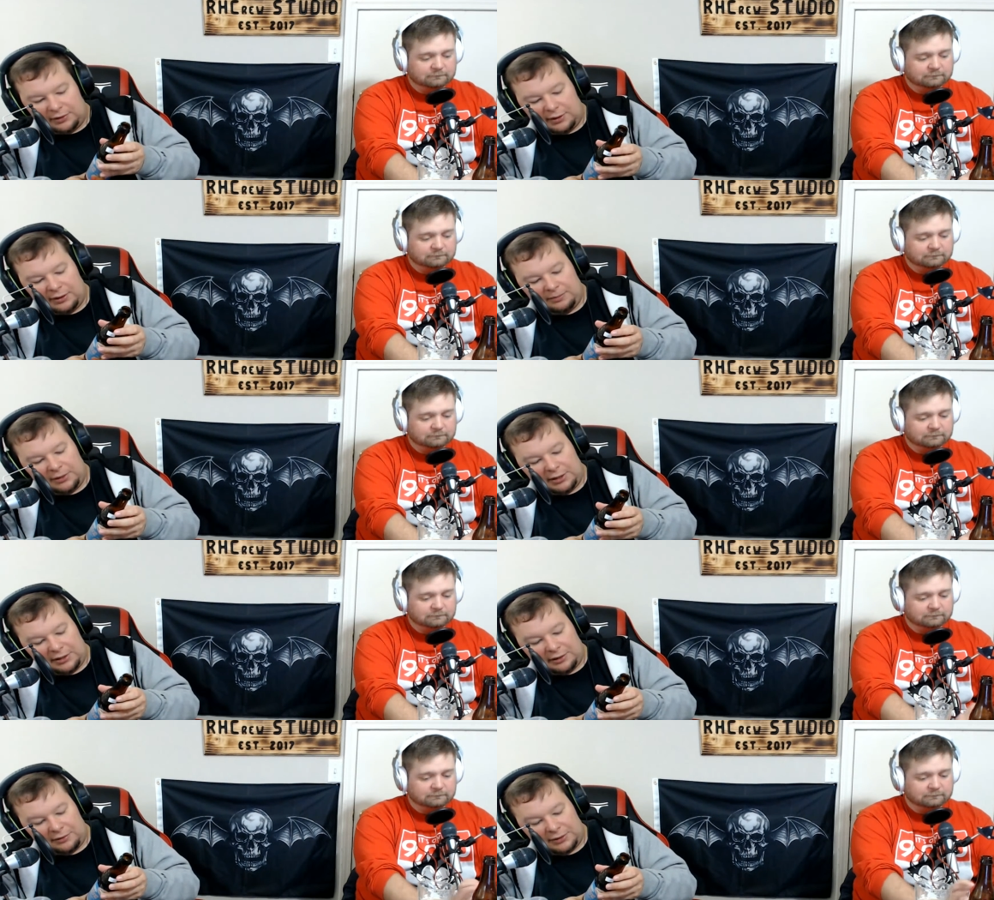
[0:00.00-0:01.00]
Speaker 1: time, but
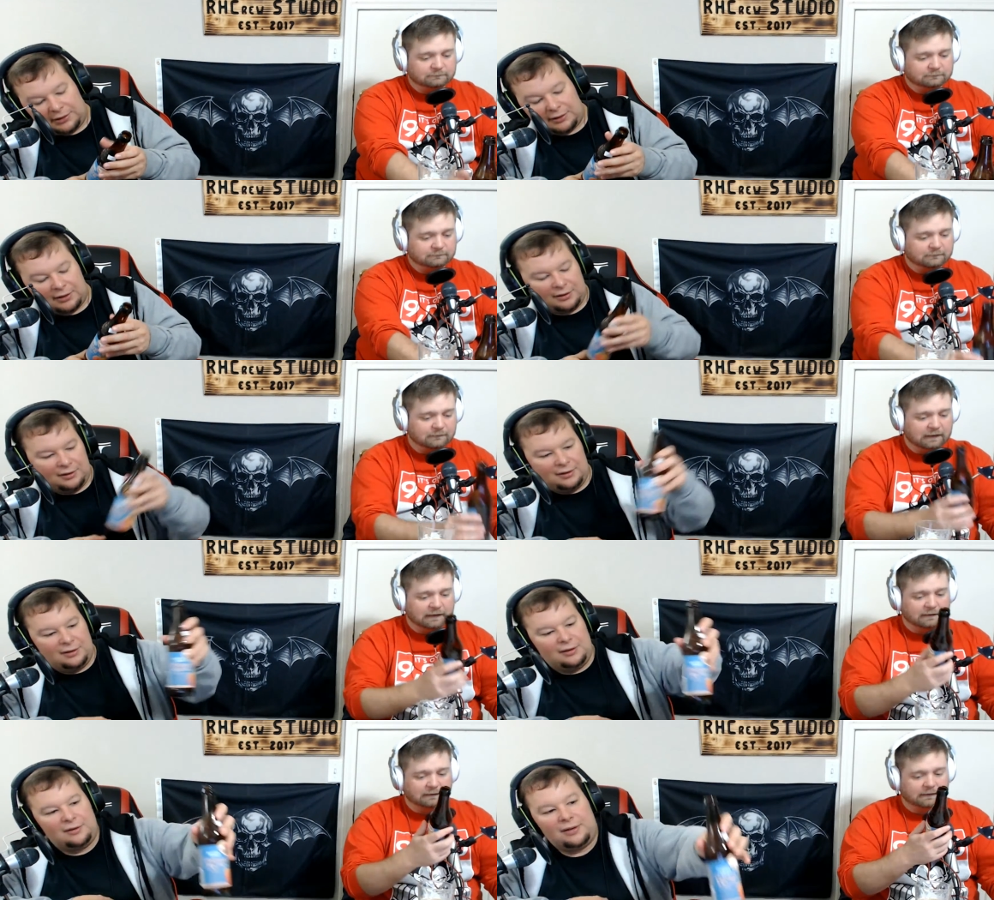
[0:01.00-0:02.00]
I don't see that.
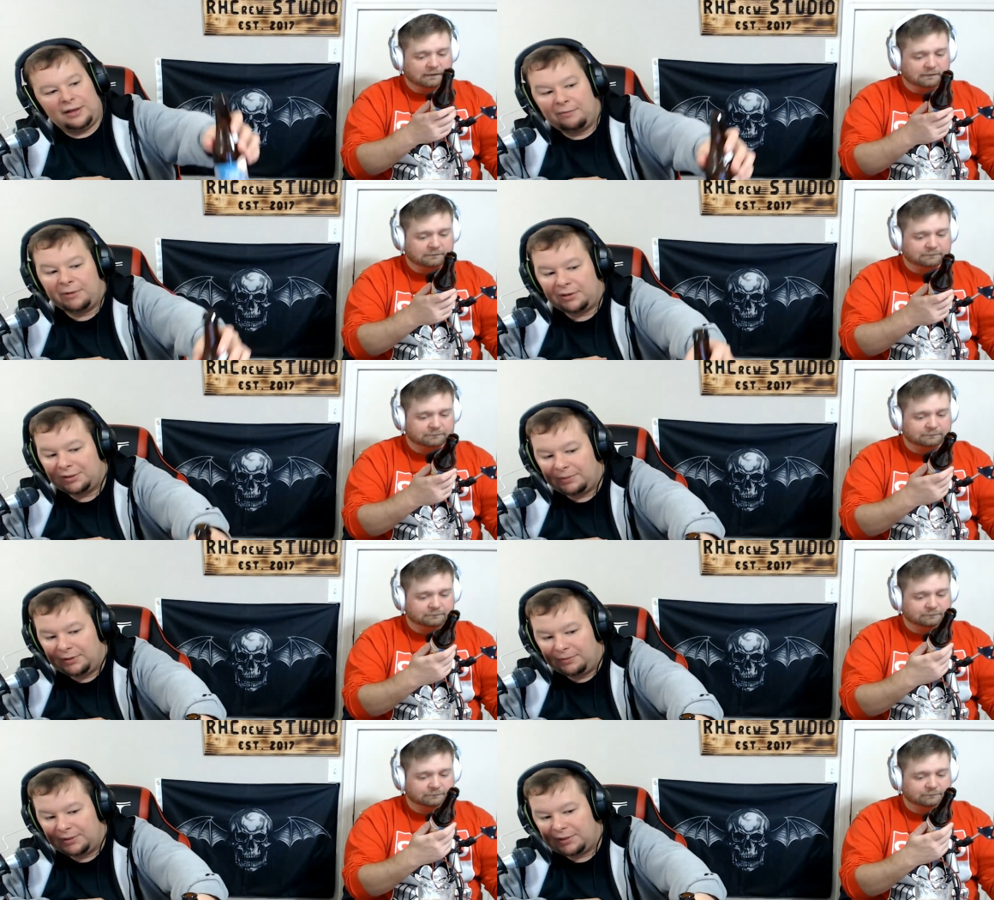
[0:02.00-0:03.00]
Yeah, I don't either. And I'm not going to
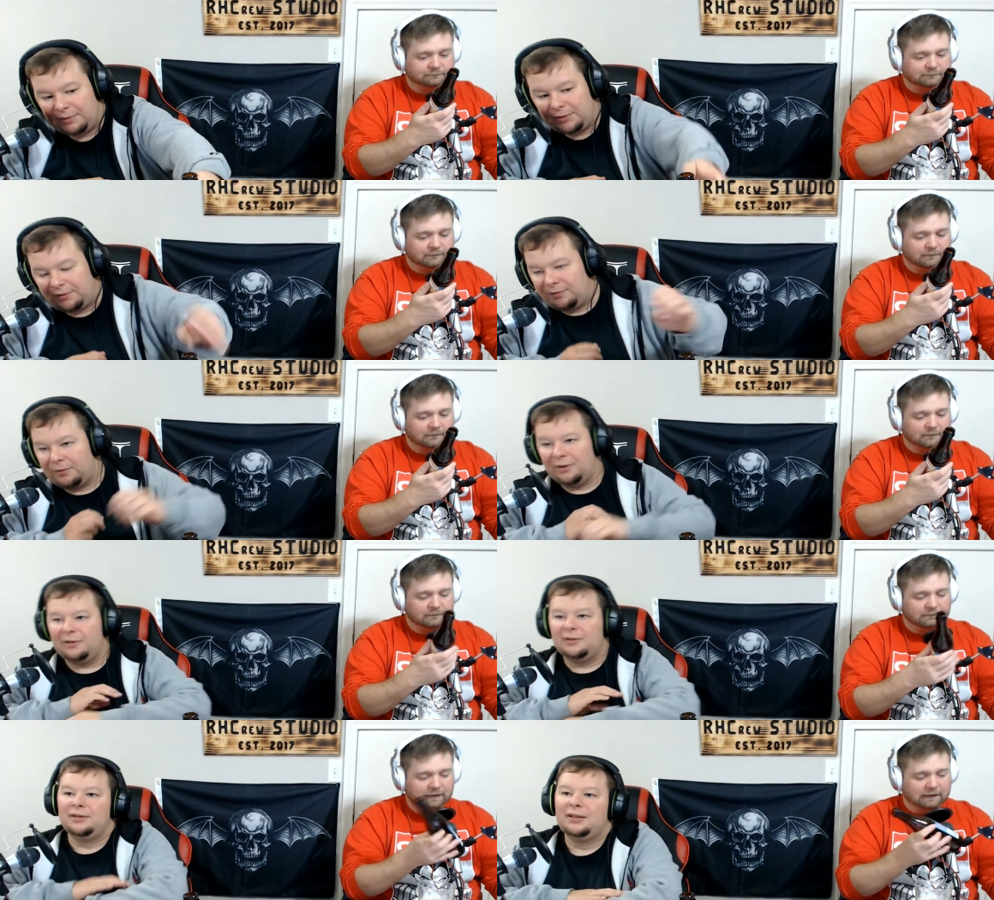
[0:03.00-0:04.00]
spend too much time looking for it.
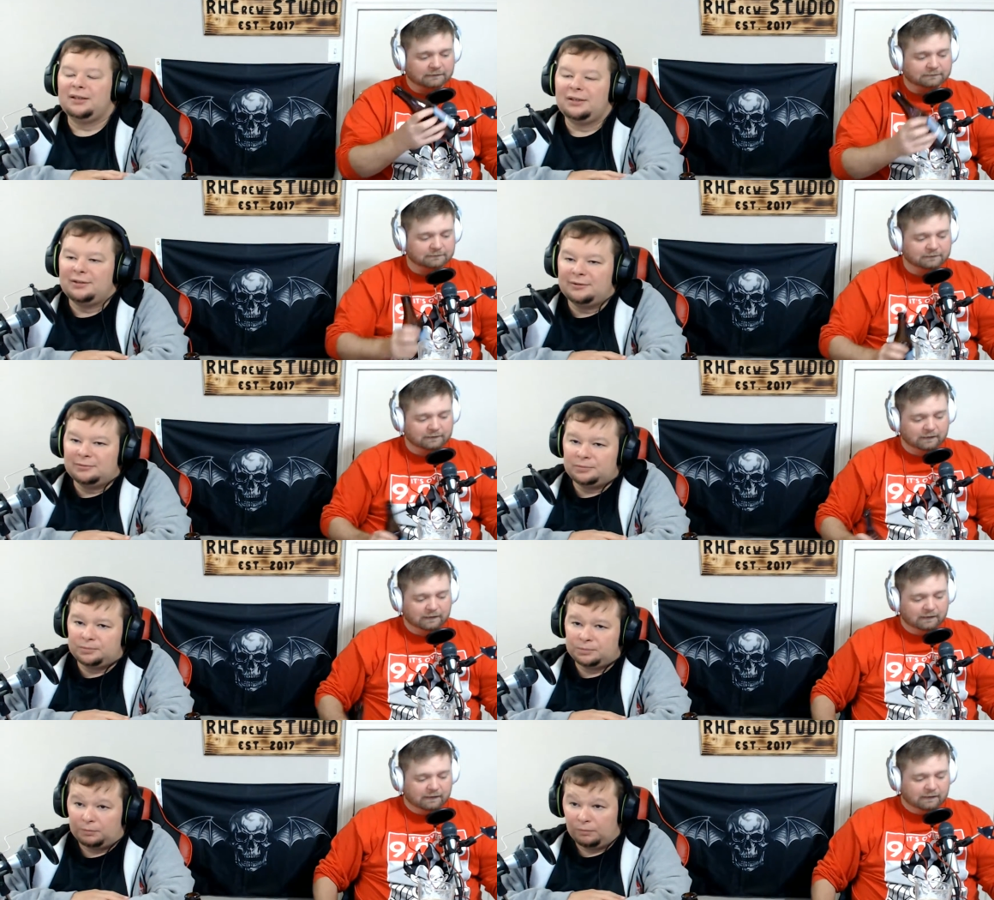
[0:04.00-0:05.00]
Yeah.
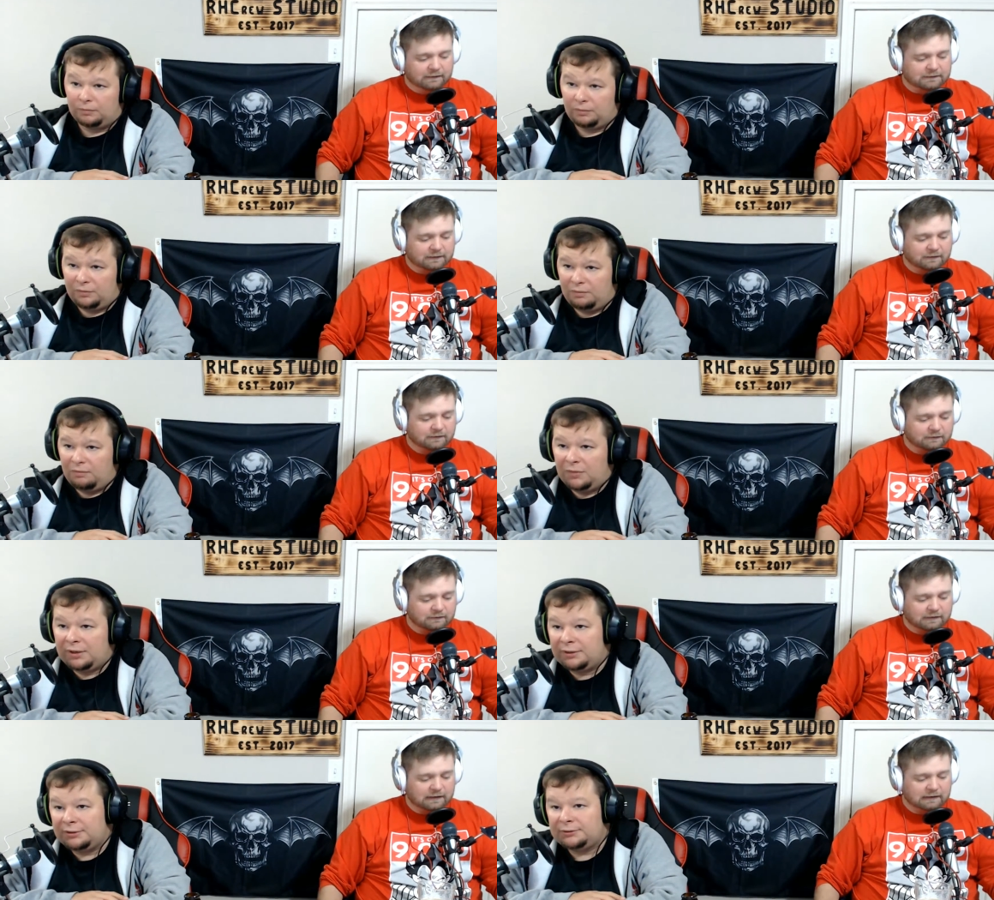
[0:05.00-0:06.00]

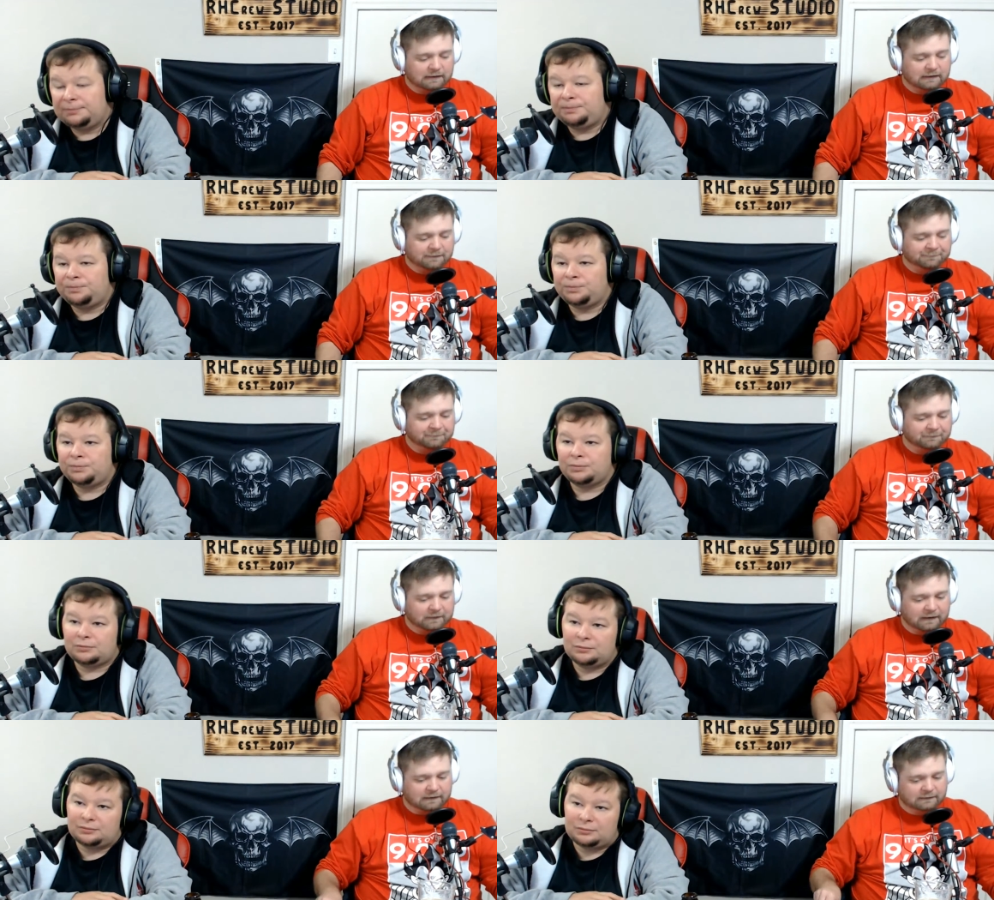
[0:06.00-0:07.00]
Speaker 2: So, um,
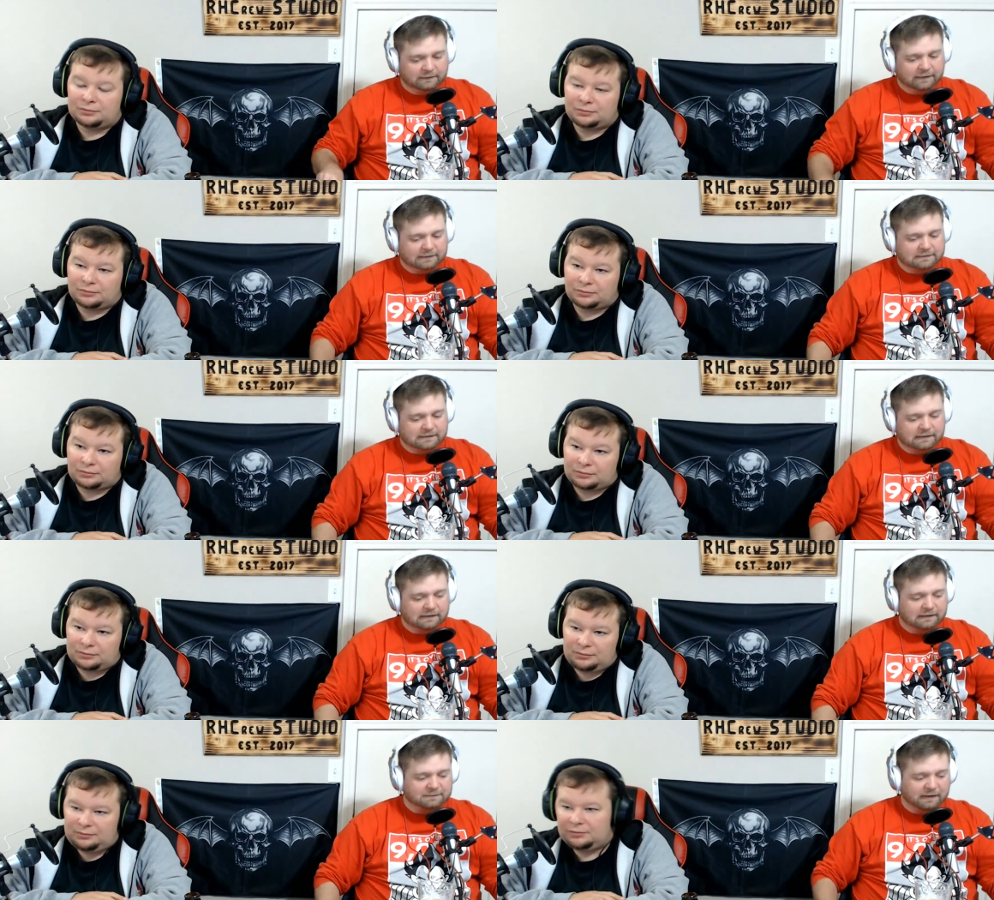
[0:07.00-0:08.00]
yeah, that's
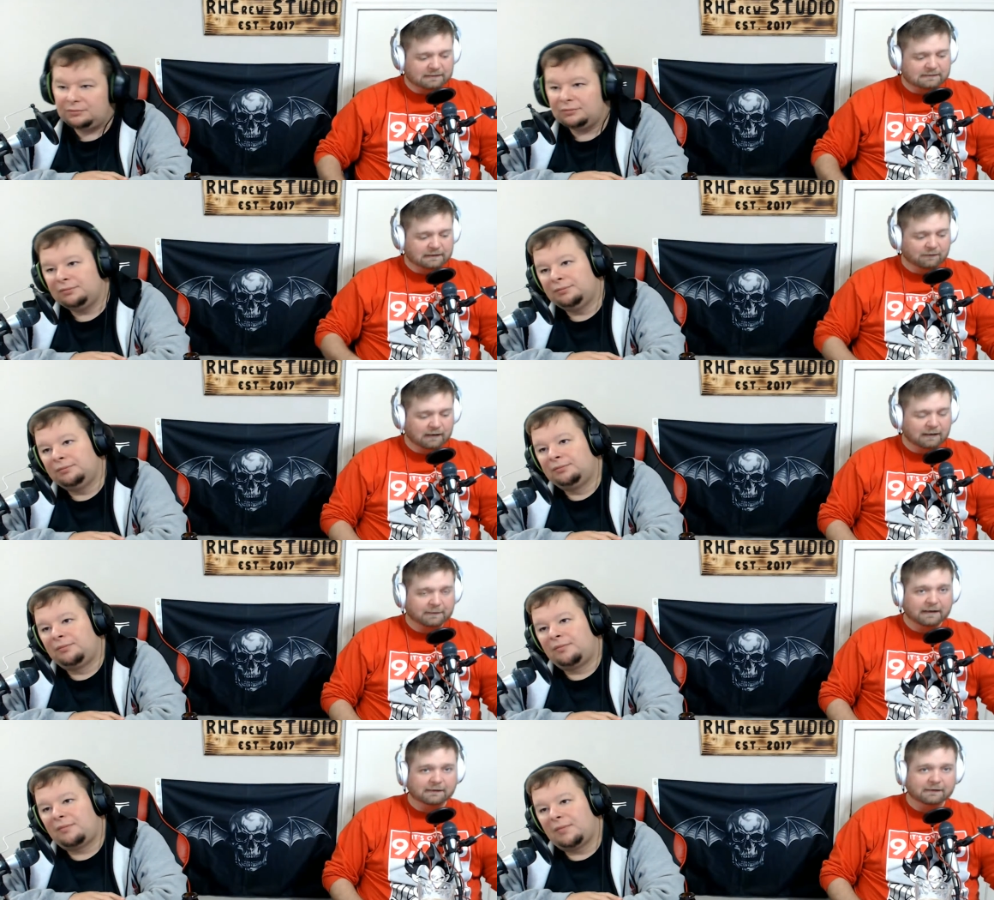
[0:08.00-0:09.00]
uh, that's basically where
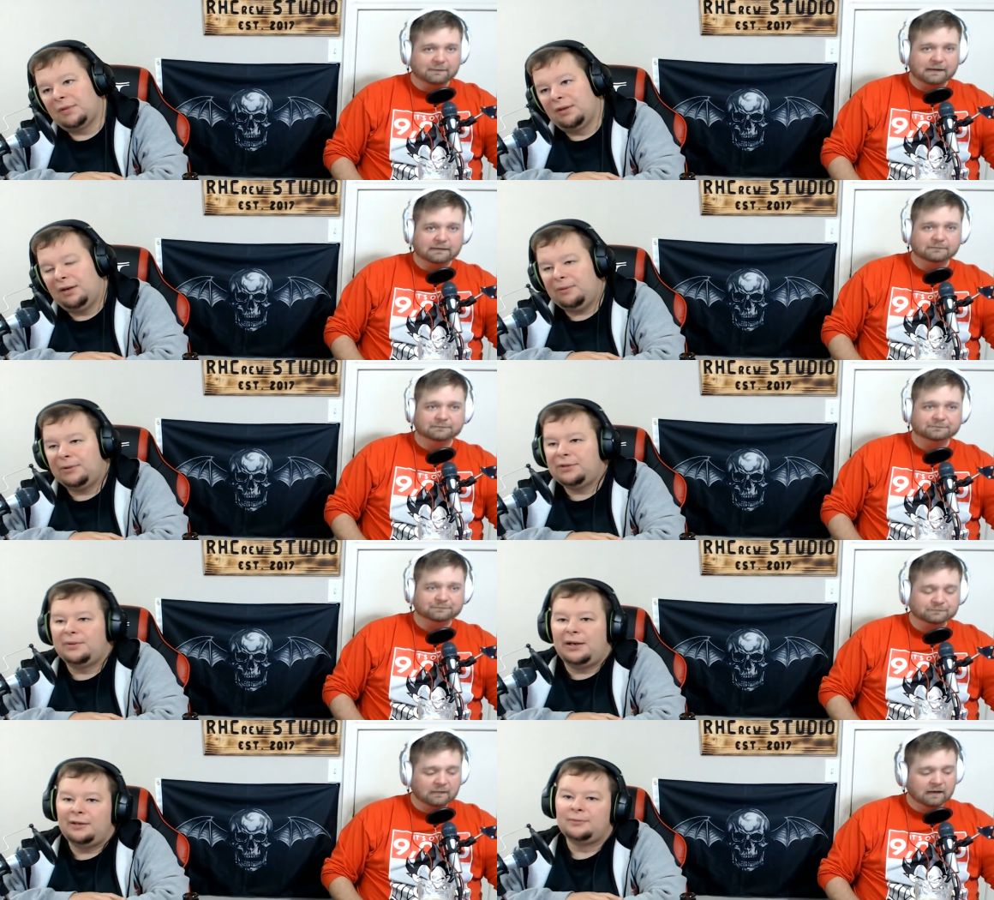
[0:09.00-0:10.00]
I'm at on it, man. All right, what's
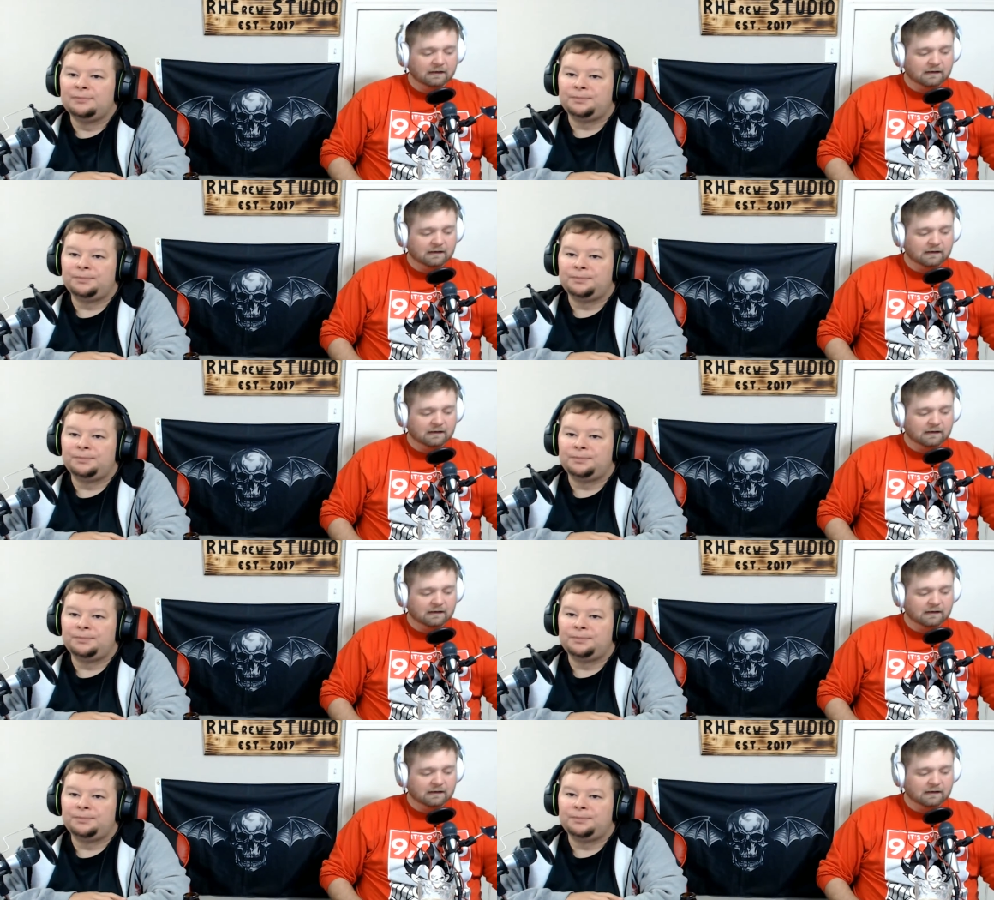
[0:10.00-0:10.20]
your rating?